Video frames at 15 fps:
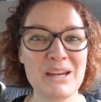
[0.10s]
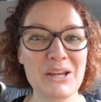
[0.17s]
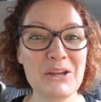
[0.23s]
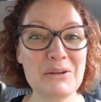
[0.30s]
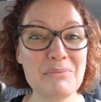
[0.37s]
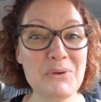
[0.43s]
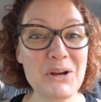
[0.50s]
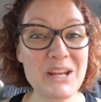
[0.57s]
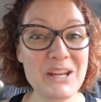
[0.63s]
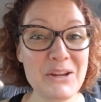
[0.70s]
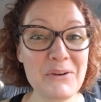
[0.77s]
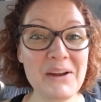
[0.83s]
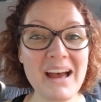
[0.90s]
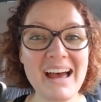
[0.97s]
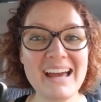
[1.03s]
Good morning,
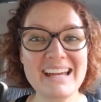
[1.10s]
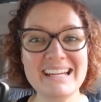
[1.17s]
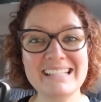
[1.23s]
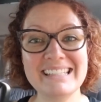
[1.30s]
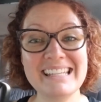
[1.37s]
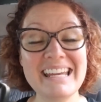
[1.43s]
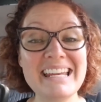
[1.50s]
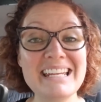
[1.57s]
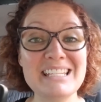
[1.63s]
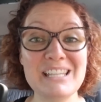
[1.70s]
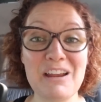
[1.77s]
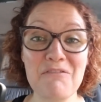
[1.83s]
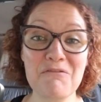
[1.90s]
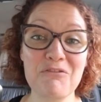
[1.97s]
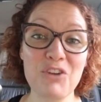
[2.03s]
you guys. It is
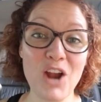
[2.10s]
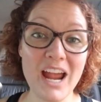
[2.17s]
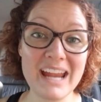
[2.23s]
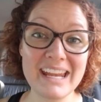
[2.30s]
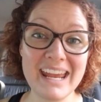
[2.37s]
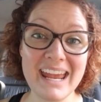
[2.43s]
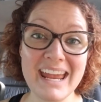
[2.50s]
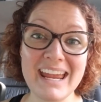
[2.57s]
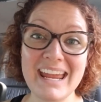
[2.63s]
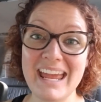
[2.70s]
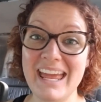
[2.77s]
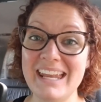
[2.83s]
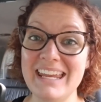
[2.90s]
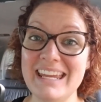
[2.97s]
a Friday and